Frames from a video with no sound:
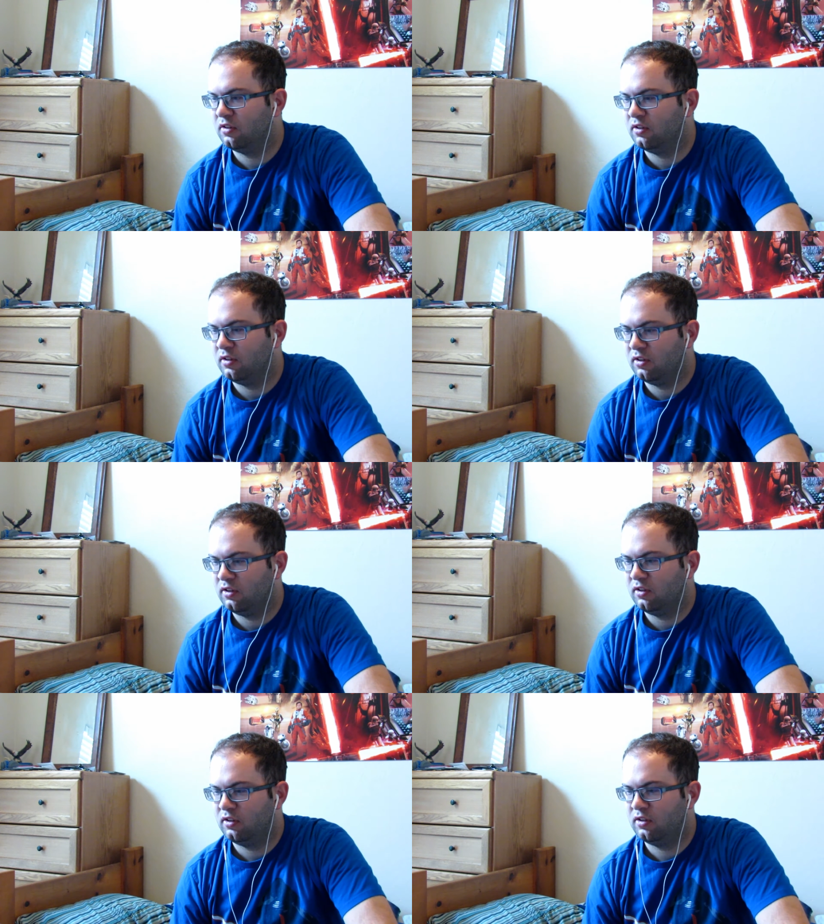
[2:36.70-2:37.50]

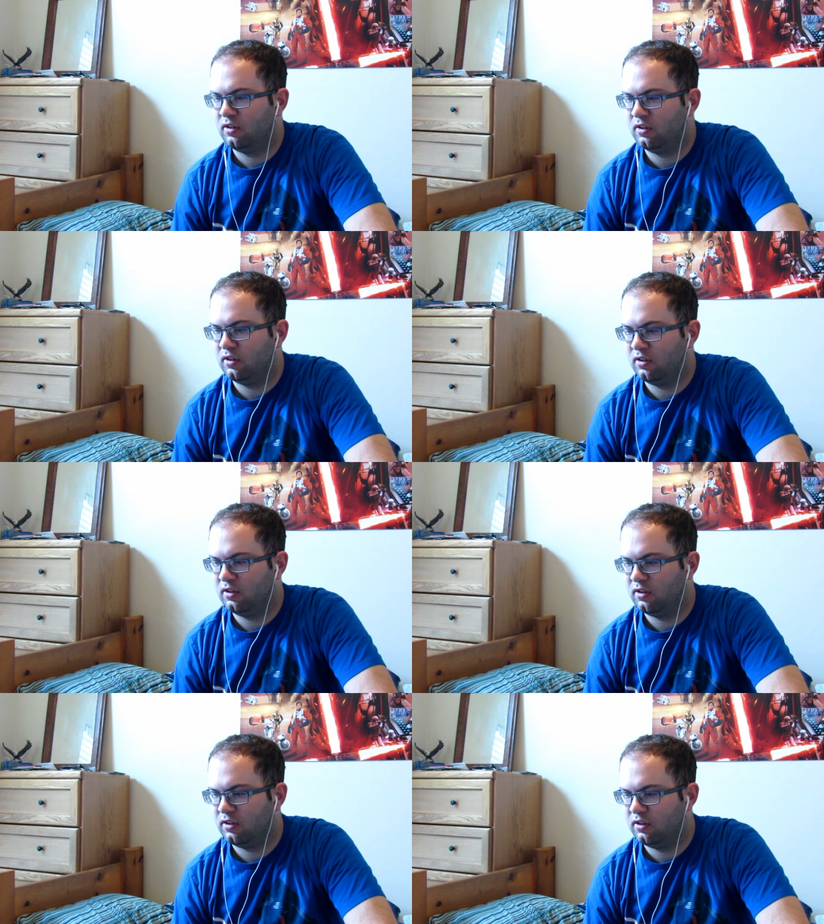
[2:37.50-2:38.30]

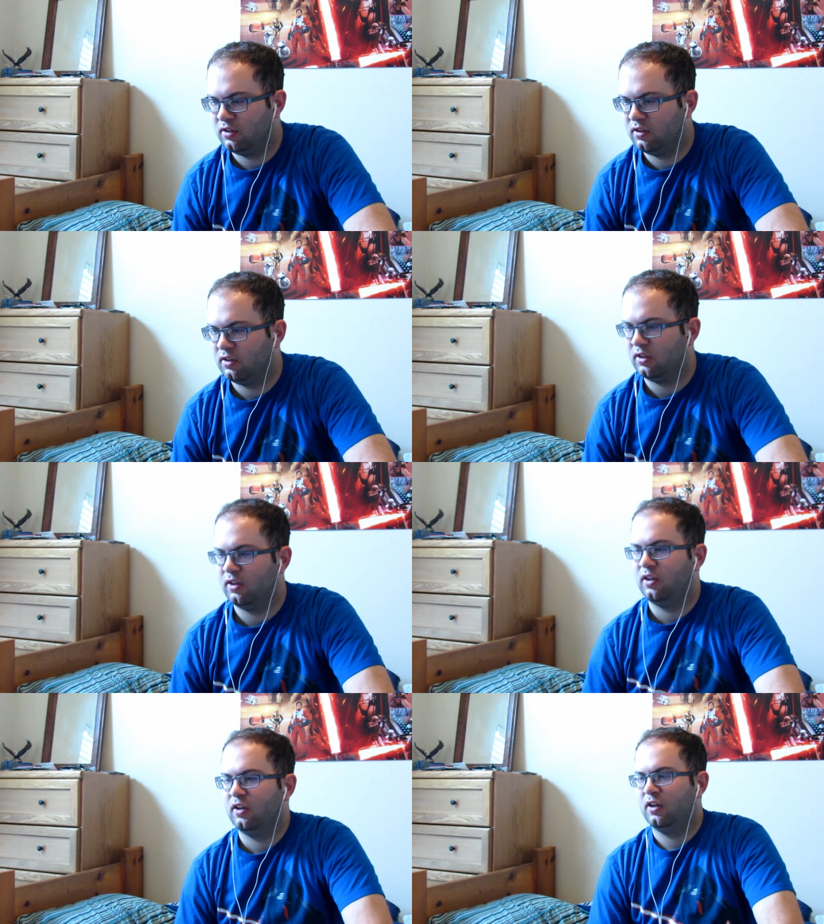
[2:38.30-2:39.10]

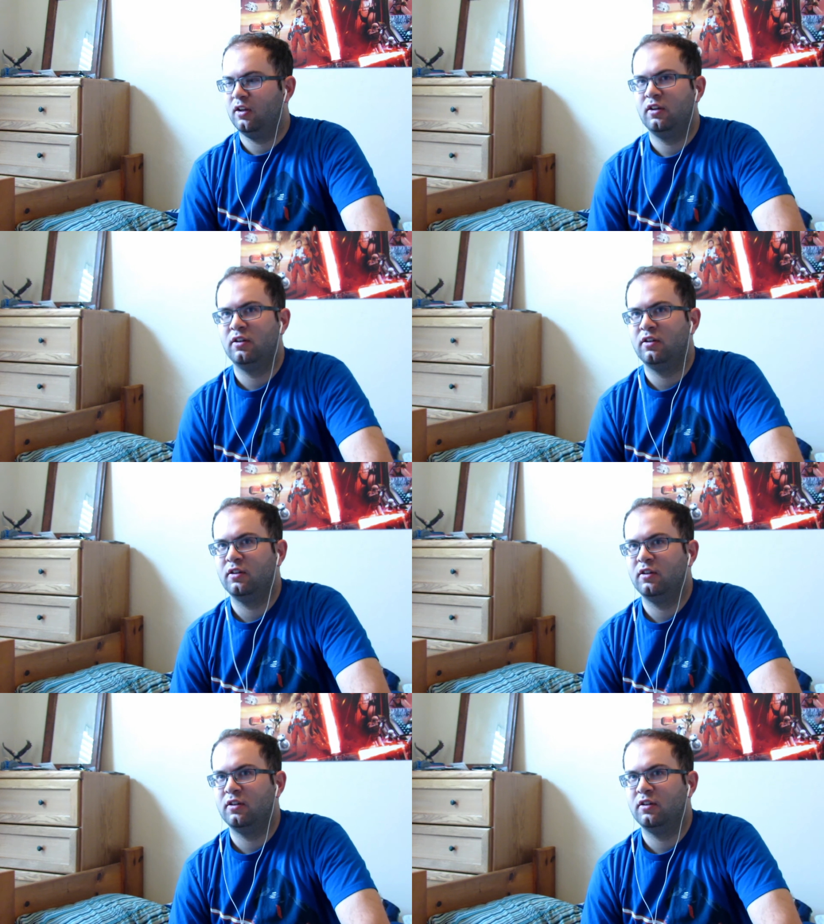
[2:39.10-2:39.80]
Nothing is said.